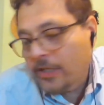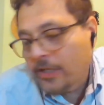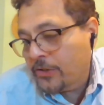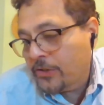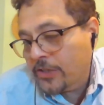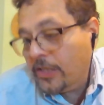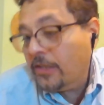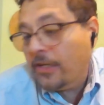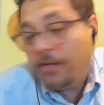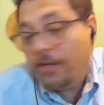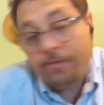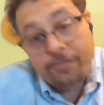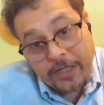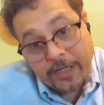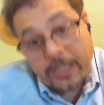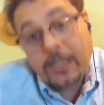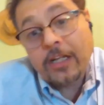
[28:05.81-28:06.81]
utility
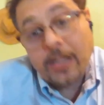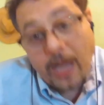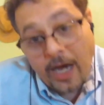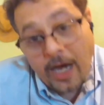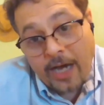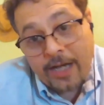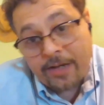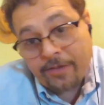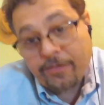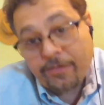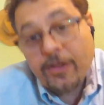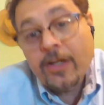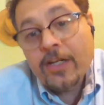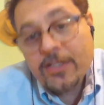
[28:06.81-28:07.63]
feed live,